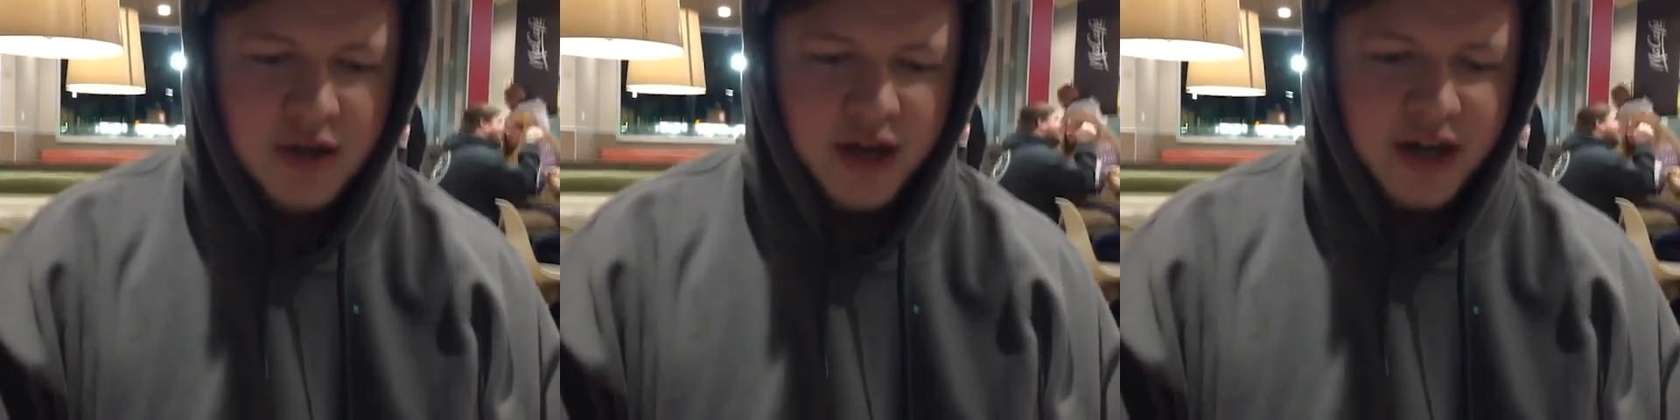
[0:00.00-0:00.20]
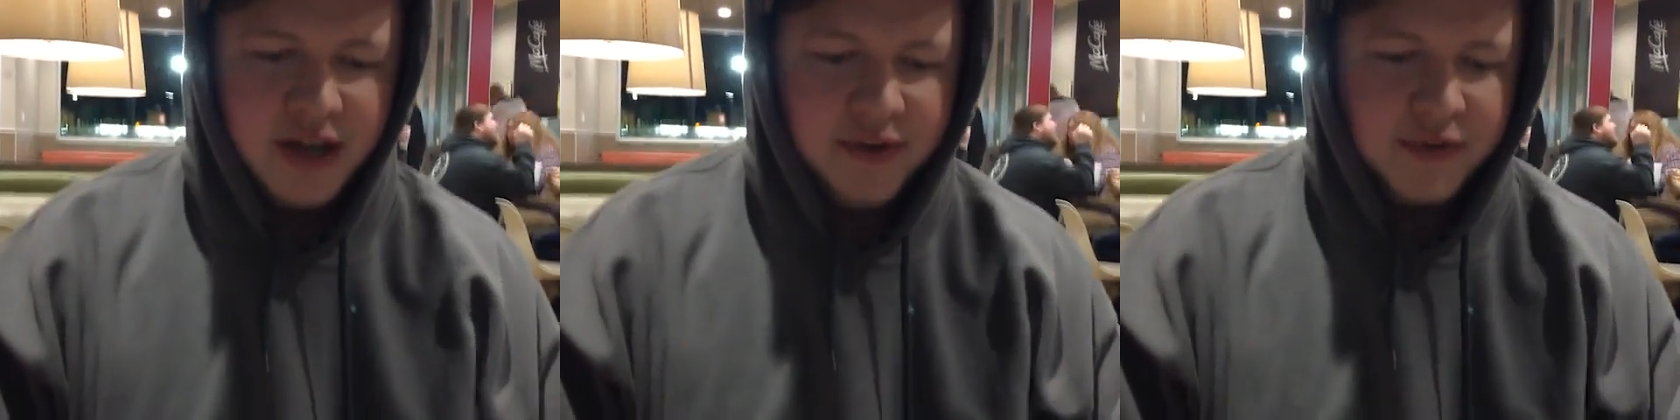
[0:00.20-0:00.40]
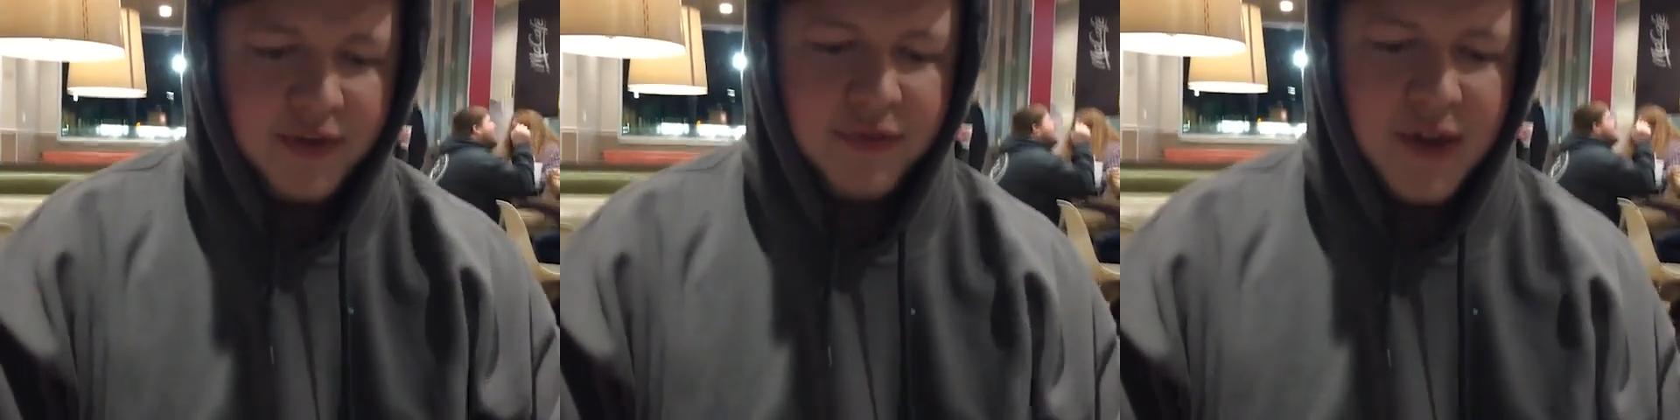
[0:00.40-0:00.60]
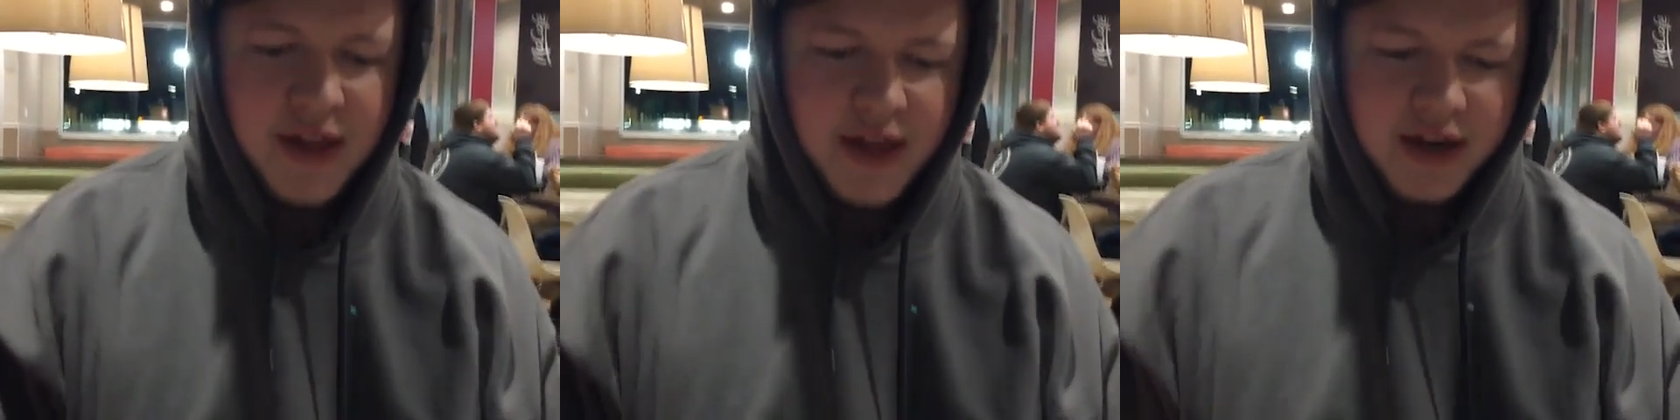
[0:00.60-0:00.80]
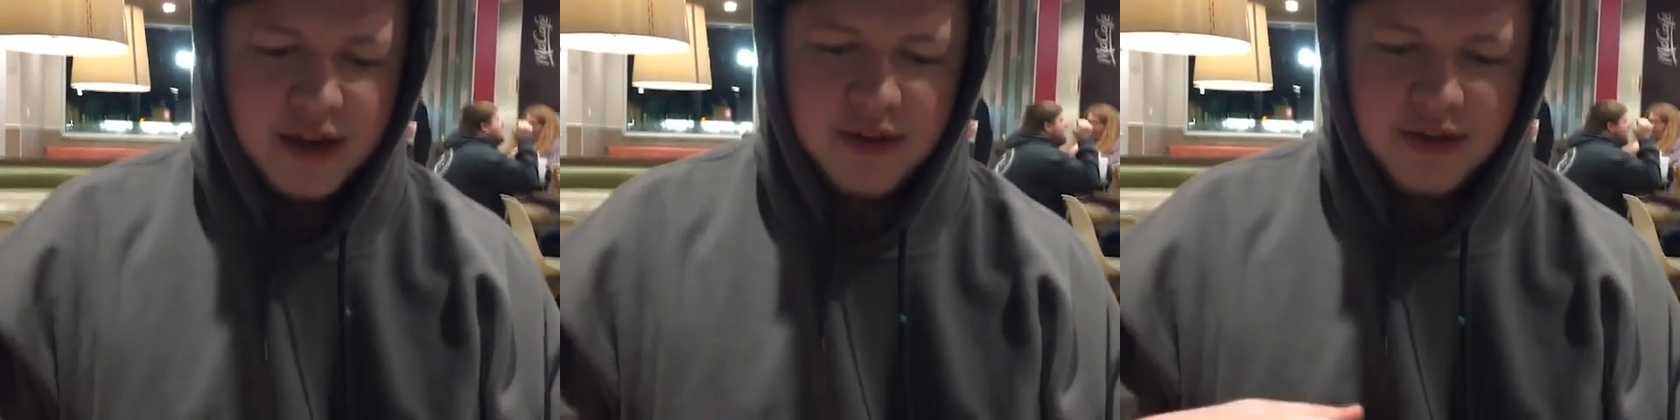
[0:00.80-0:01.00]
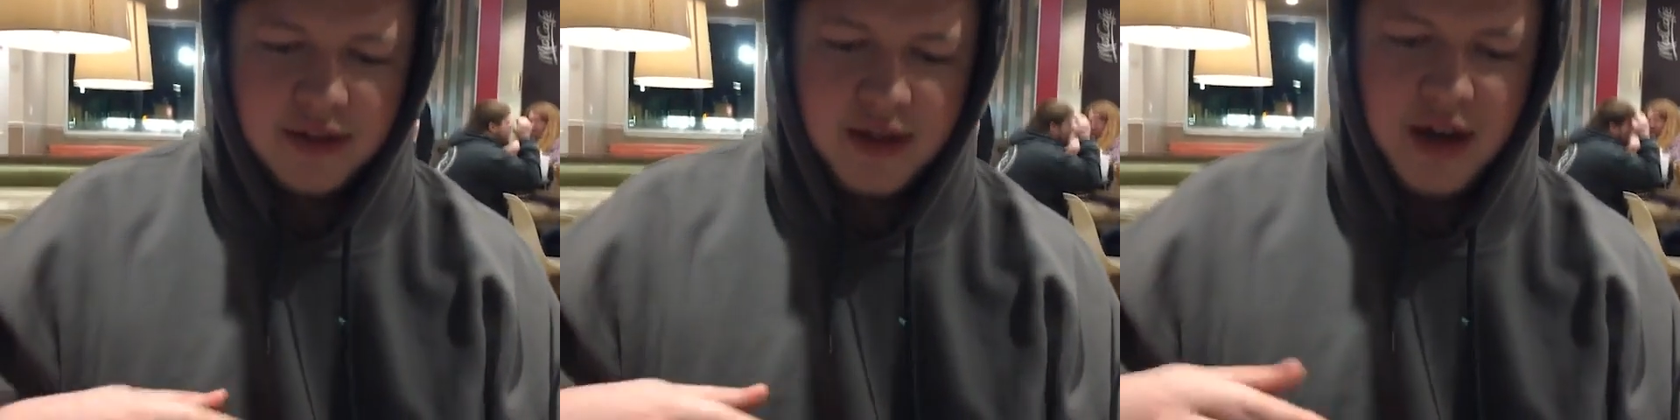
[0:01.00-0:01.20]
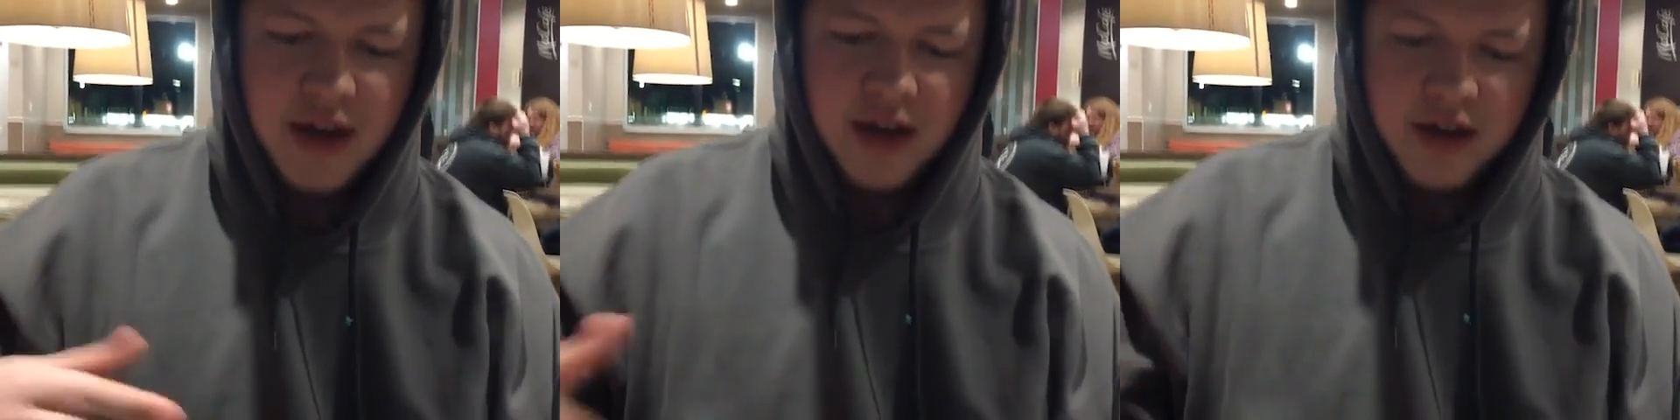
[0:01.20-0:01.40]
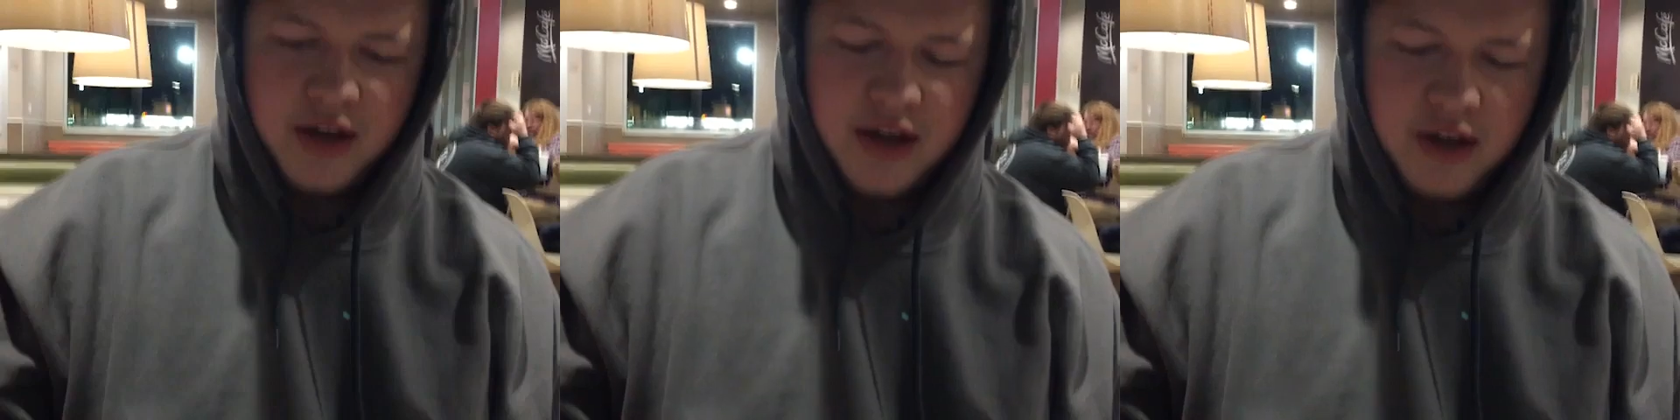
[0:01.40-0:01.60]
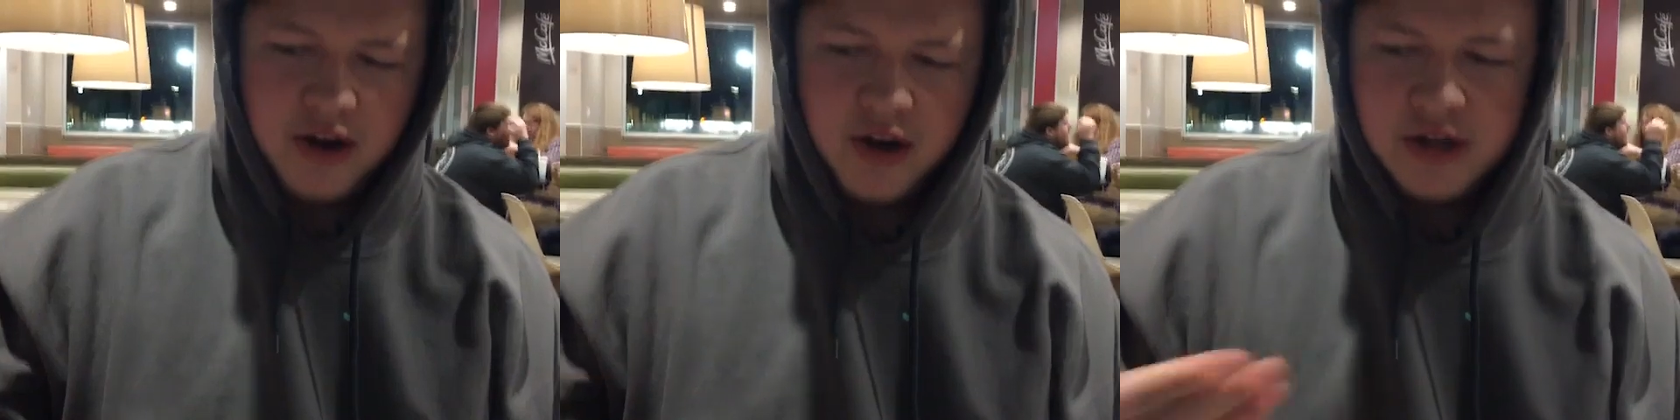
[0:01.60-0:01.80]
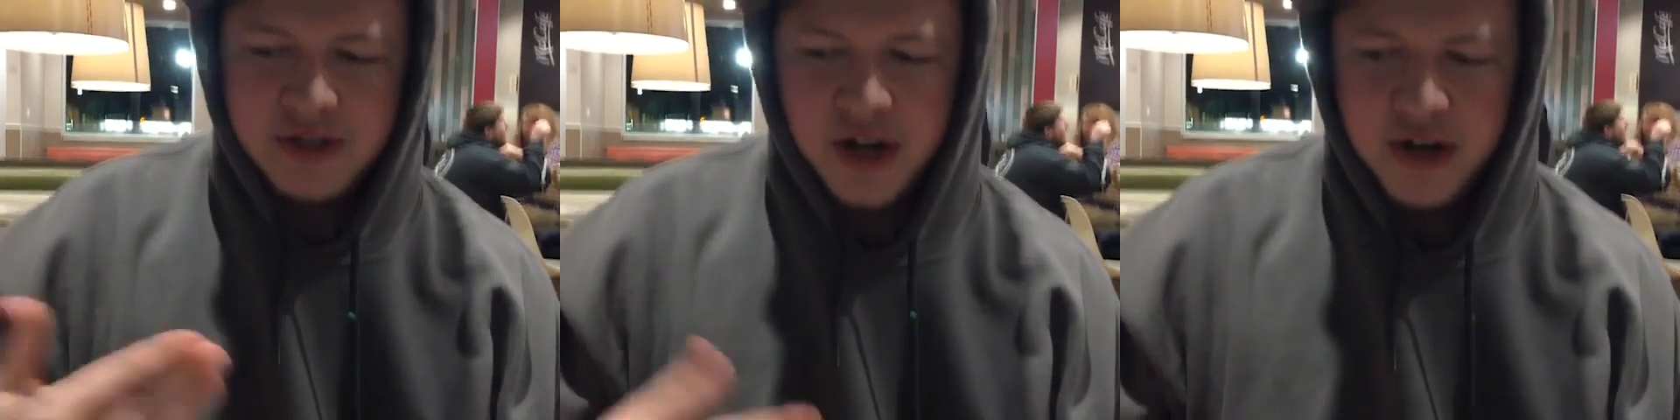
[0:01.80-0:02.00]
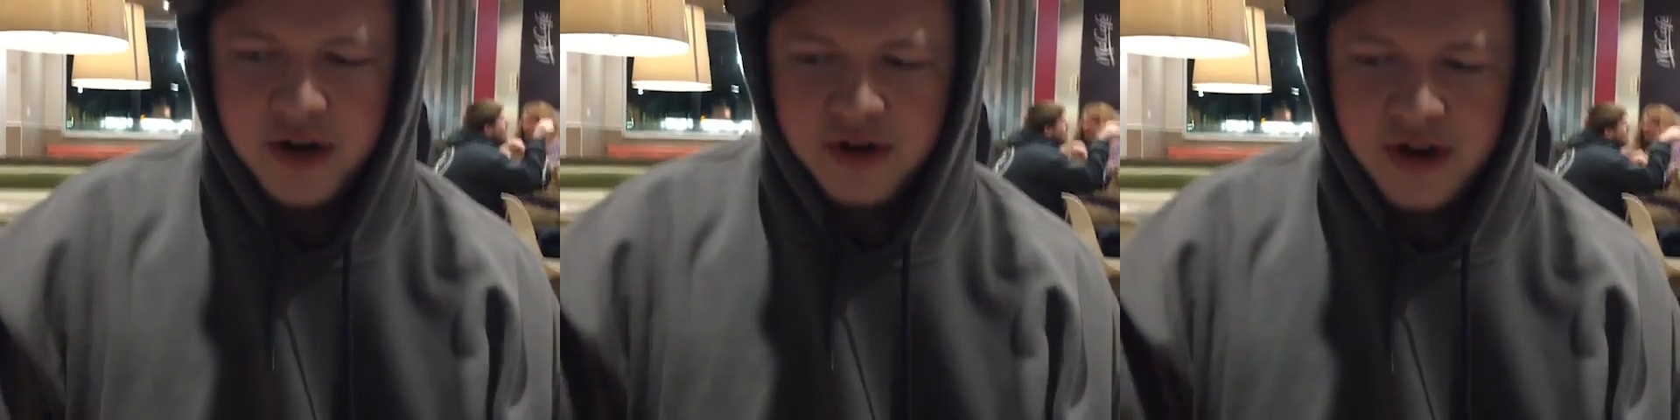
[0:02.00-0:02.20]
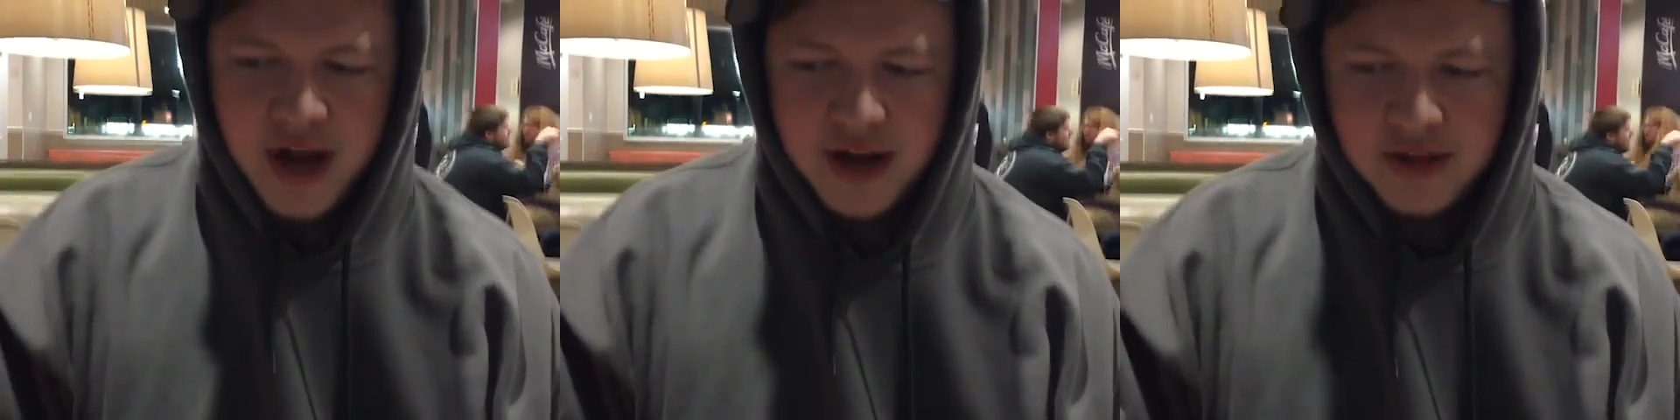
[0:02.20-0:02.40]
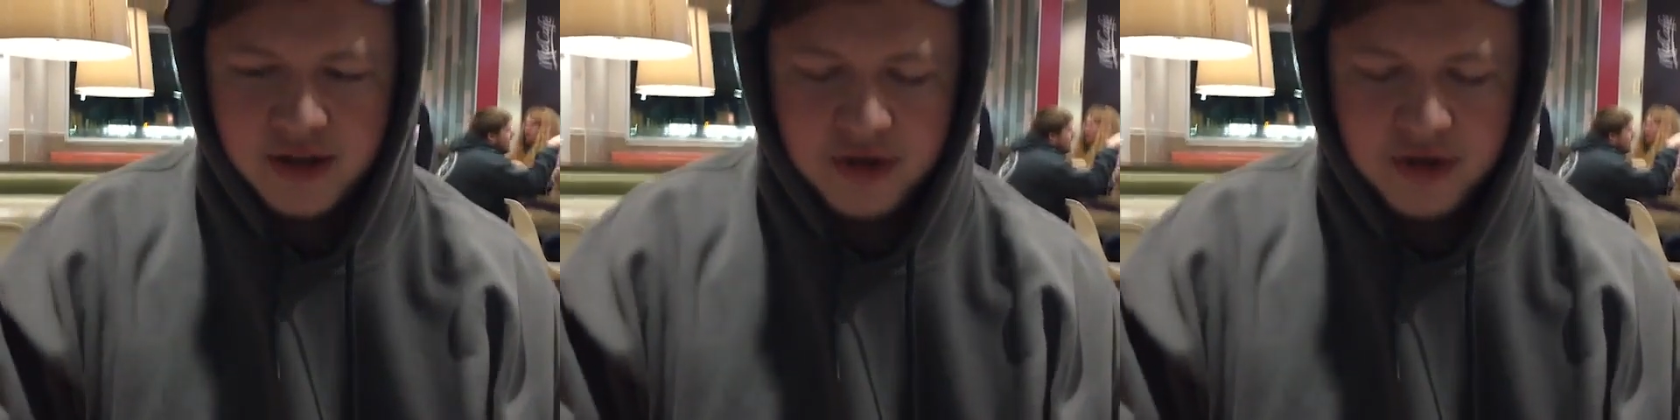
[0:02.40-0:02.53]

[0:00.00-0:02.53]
And even if they like get hit cards out of your deck,